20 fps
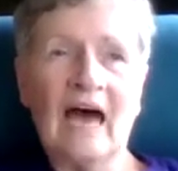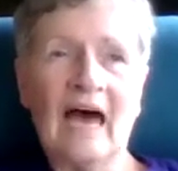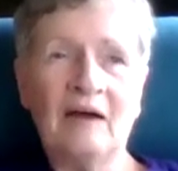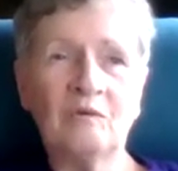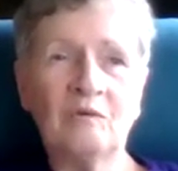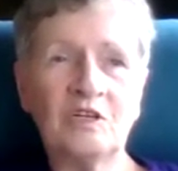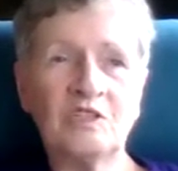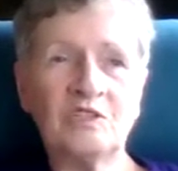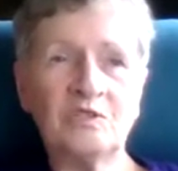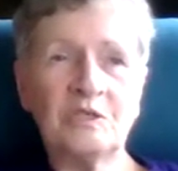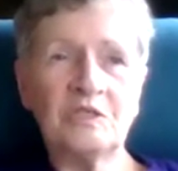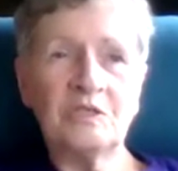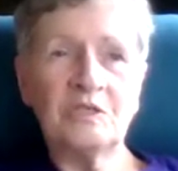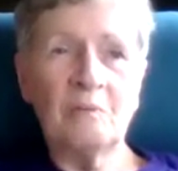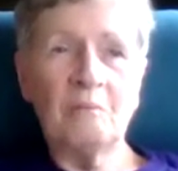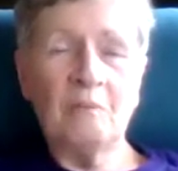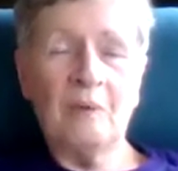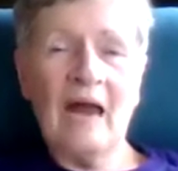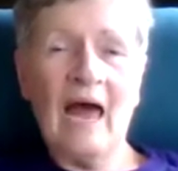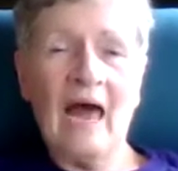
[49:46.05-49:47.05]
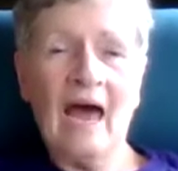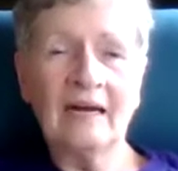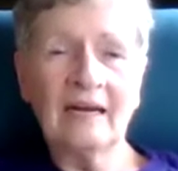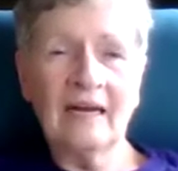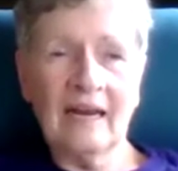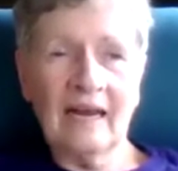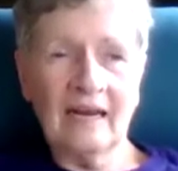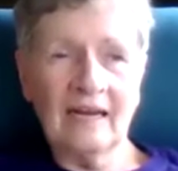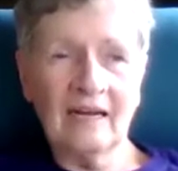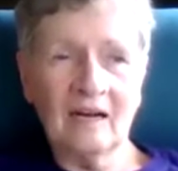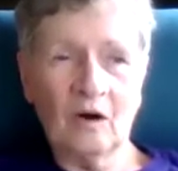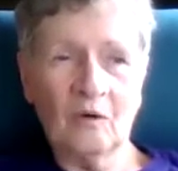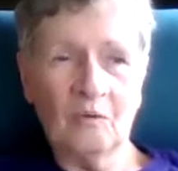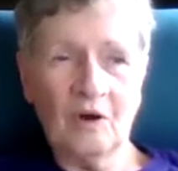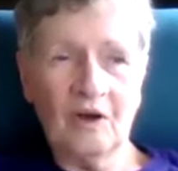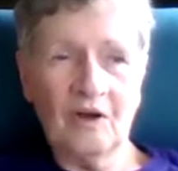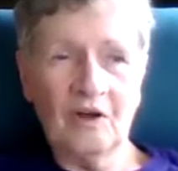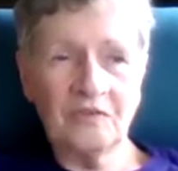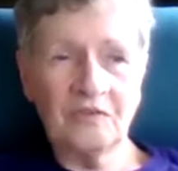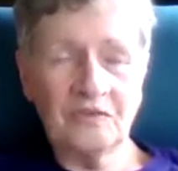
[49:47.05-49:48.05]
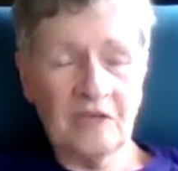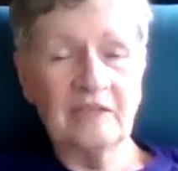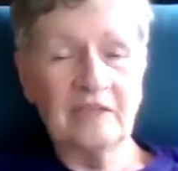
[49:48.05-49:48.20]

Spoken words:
I was planning with,